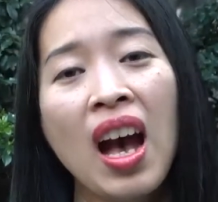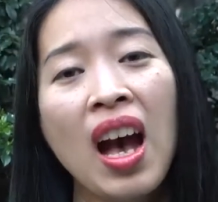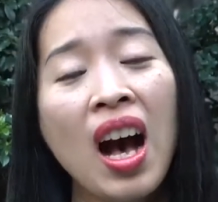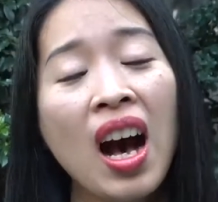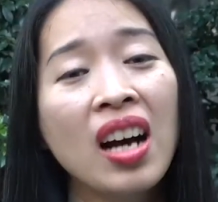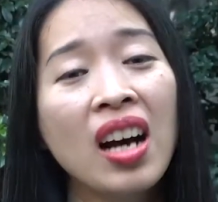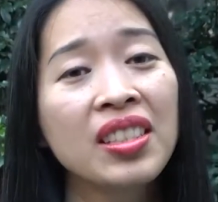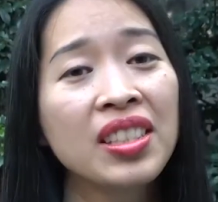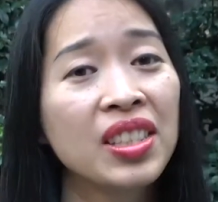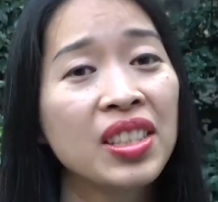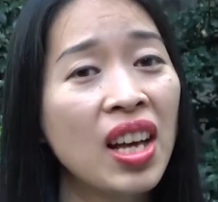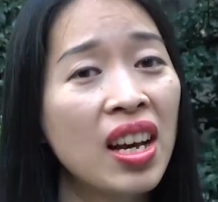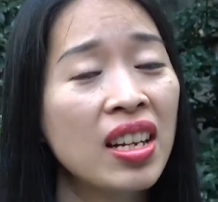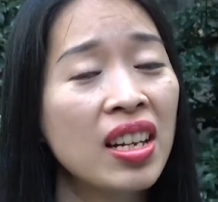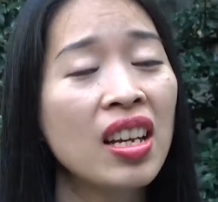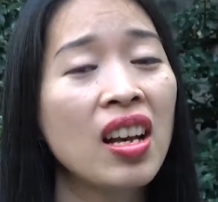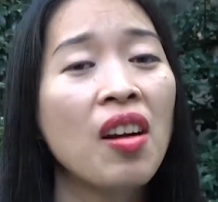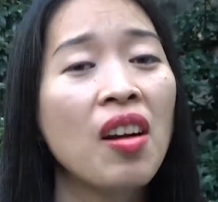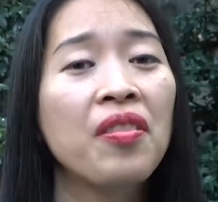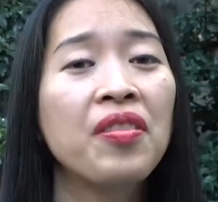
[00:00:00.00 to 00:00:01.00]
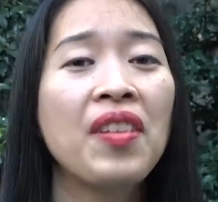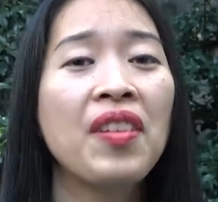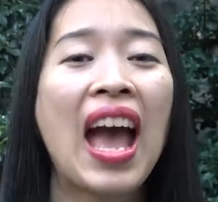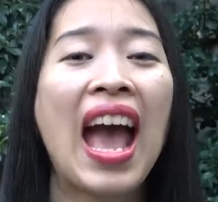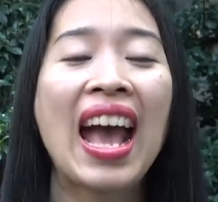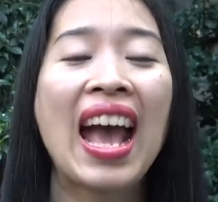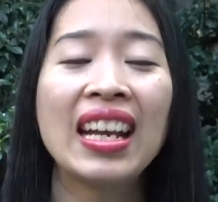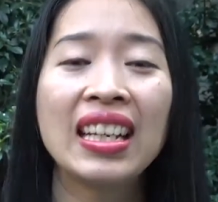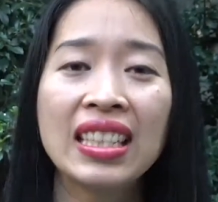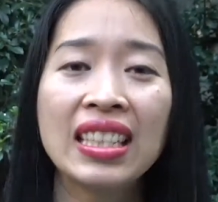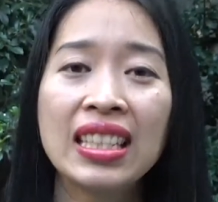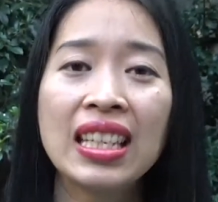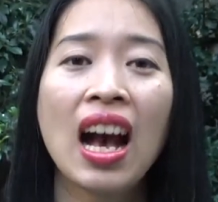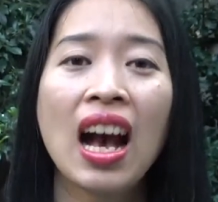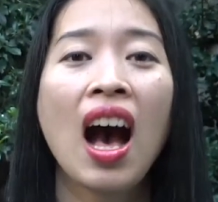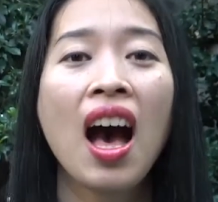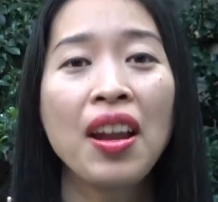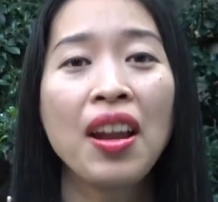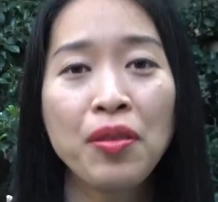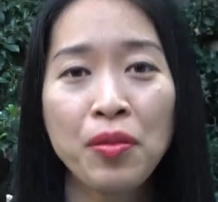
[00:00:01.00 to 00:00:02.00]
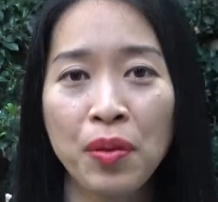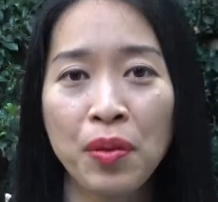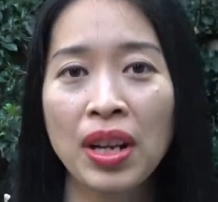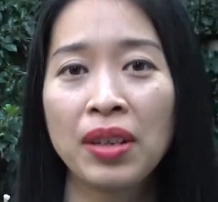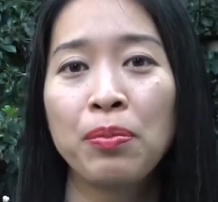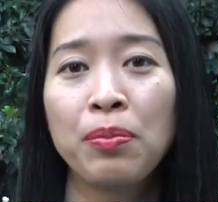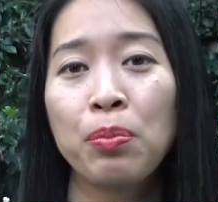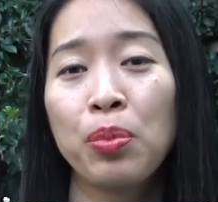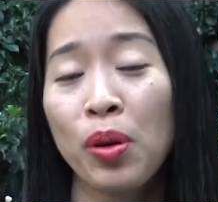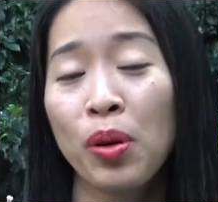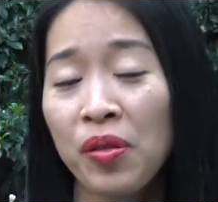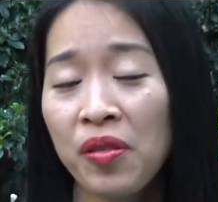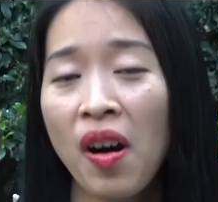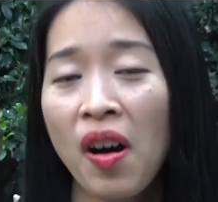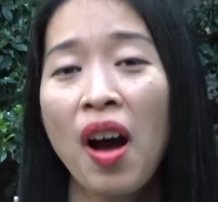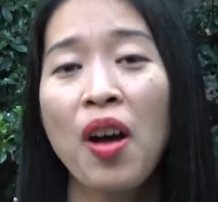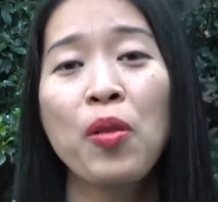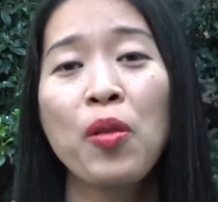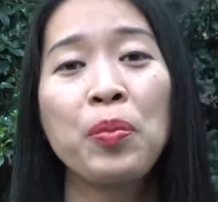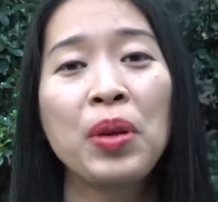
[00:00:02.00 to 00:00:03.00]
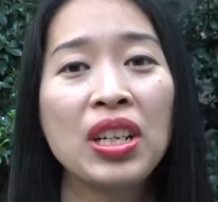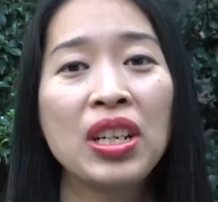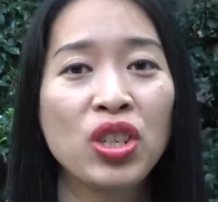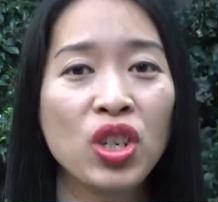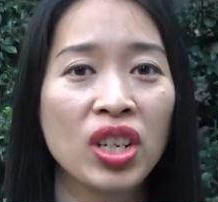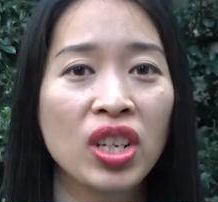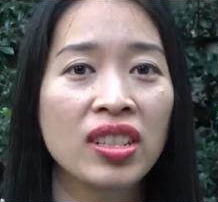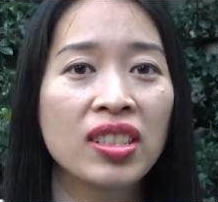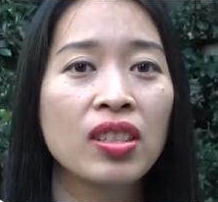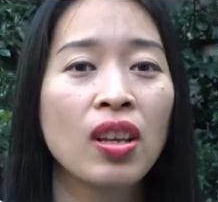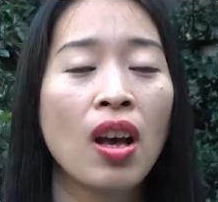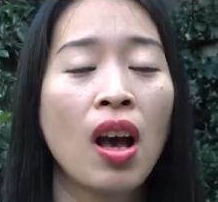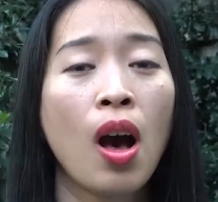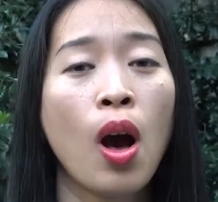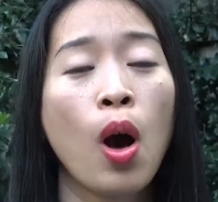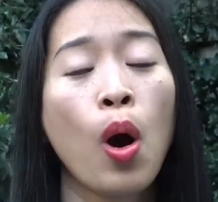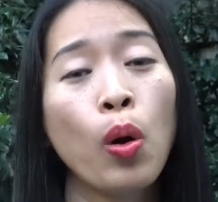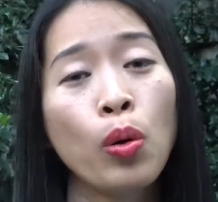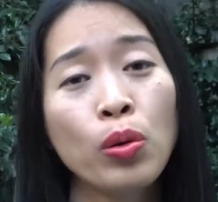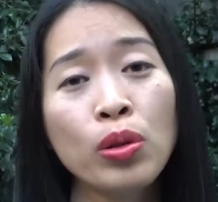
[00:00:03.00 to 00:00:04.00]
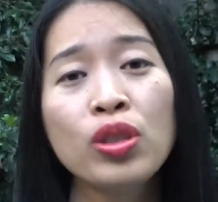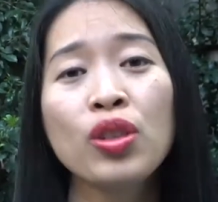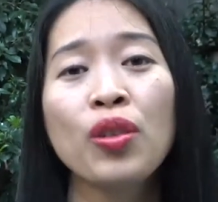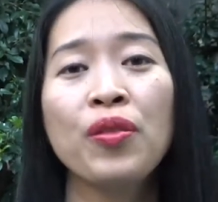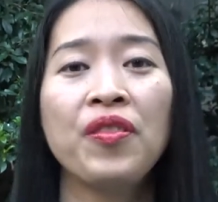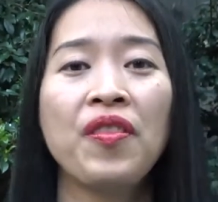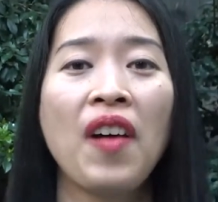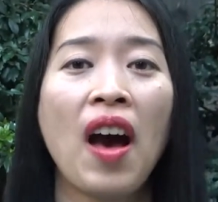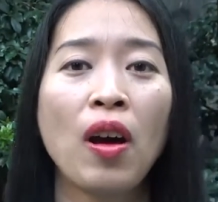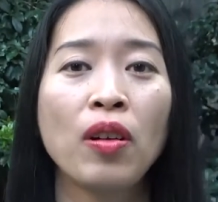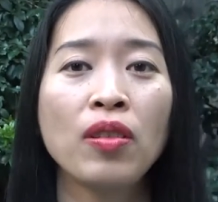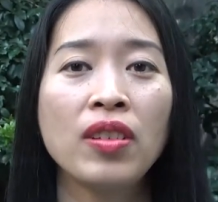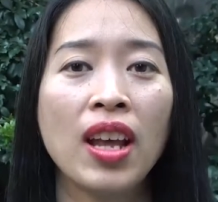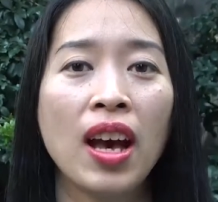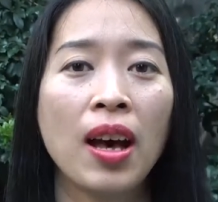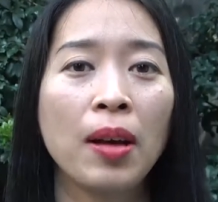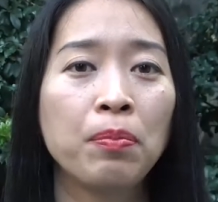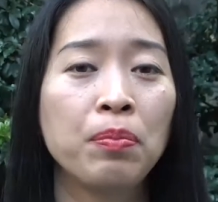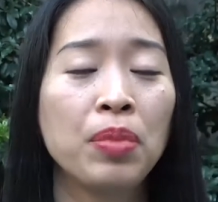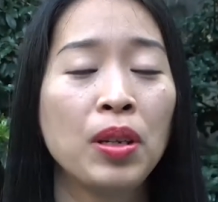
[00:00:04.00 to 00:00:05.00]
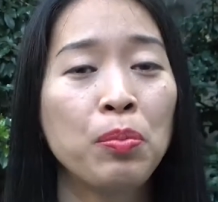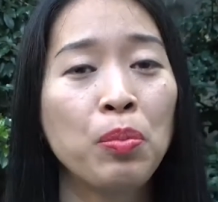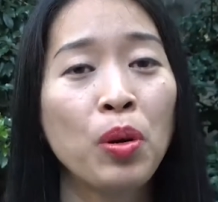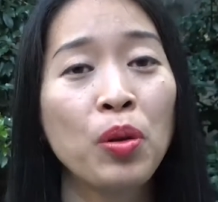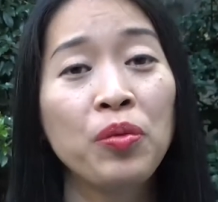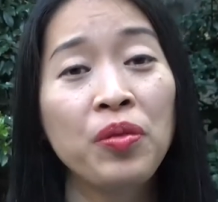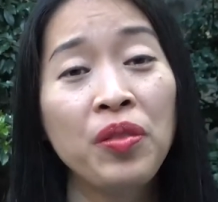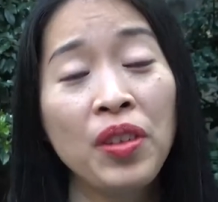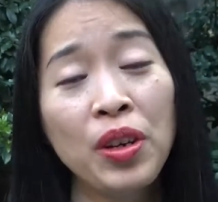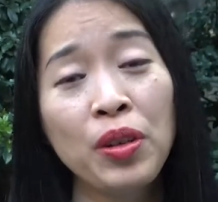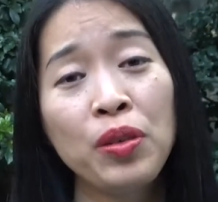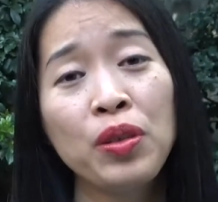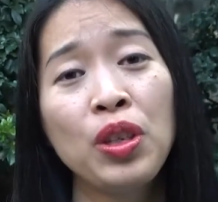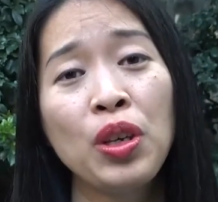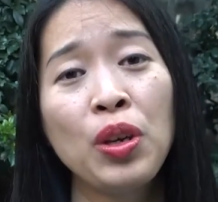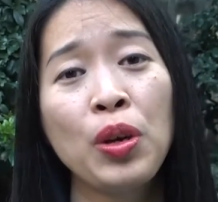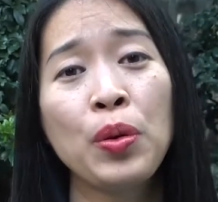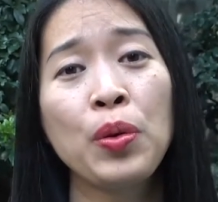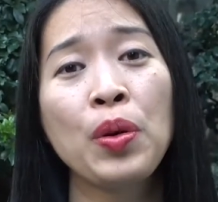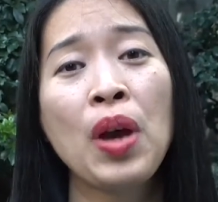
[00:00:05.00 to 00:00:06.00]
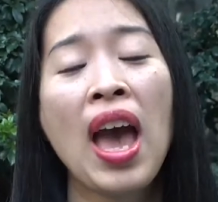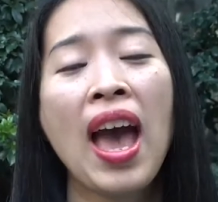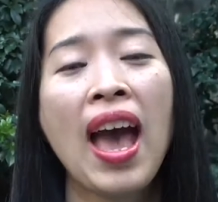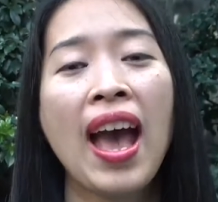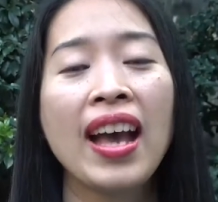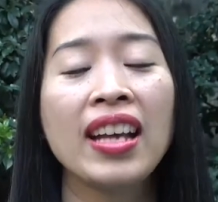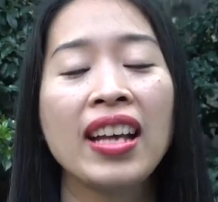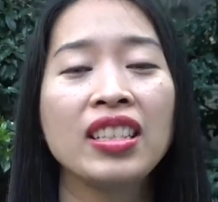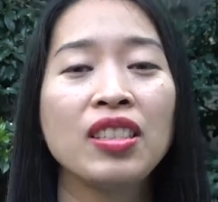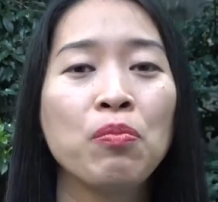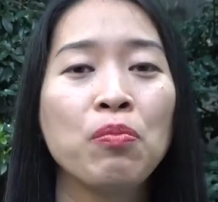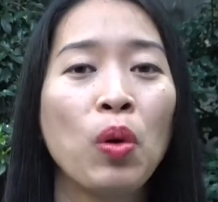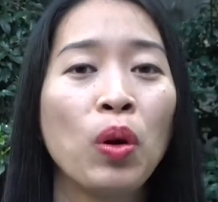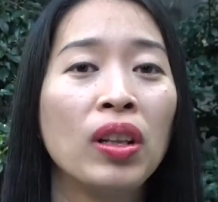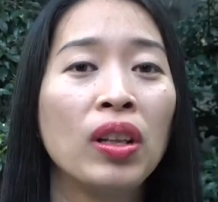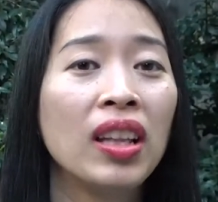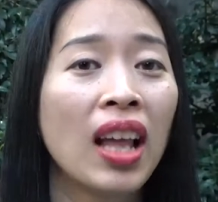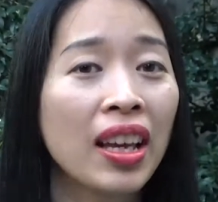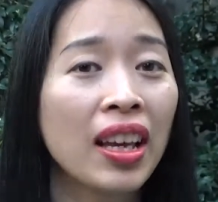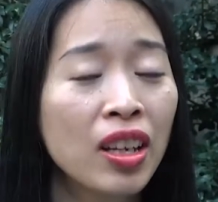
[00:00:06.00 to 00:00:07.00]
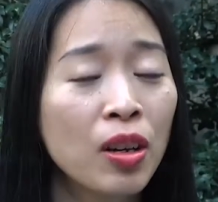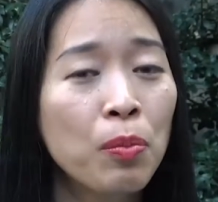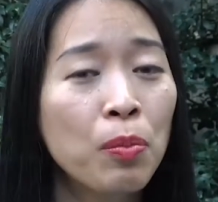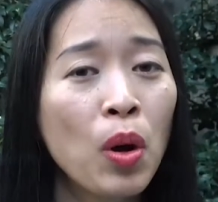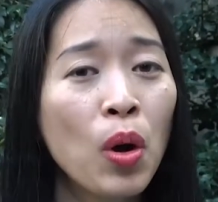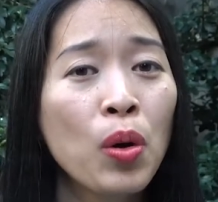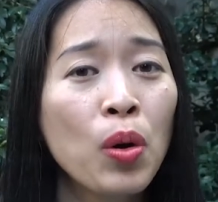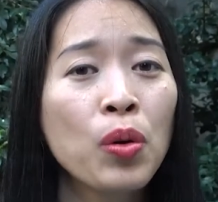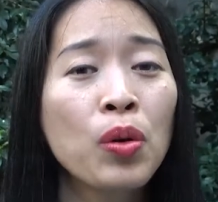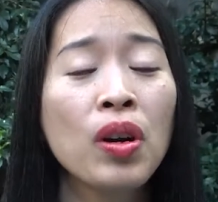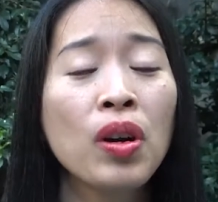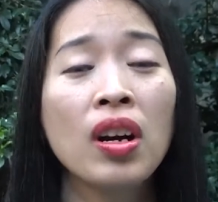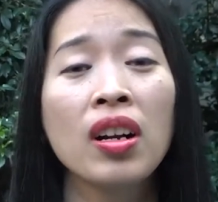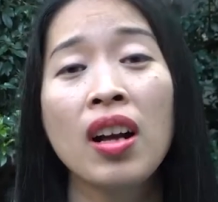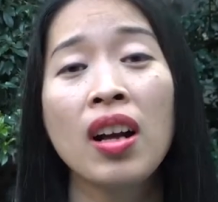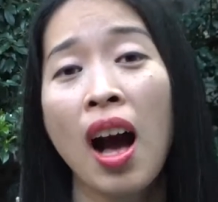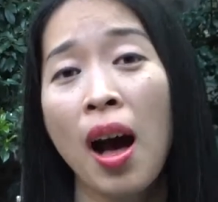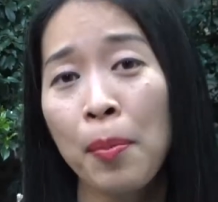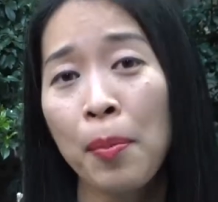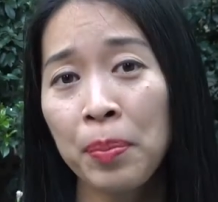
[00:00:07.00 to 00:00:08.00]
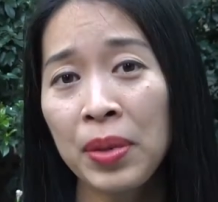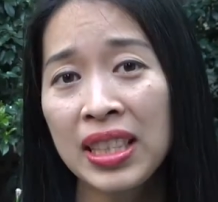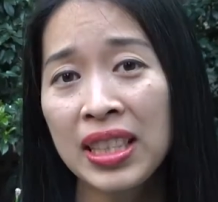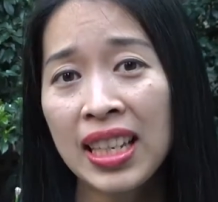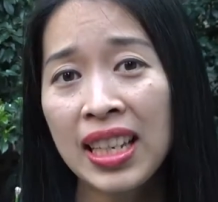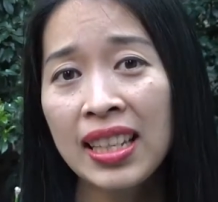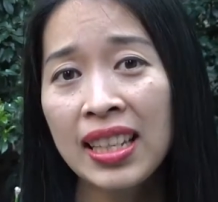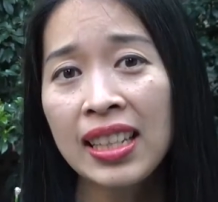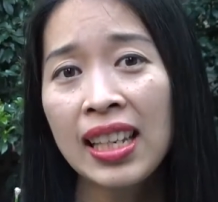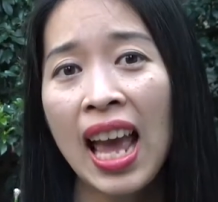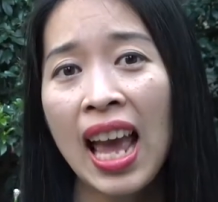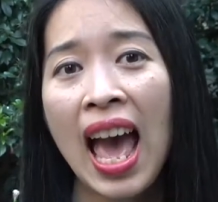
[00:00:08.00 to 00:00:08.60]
A study of 800 profile pictures also found that people view you as more likable, competent,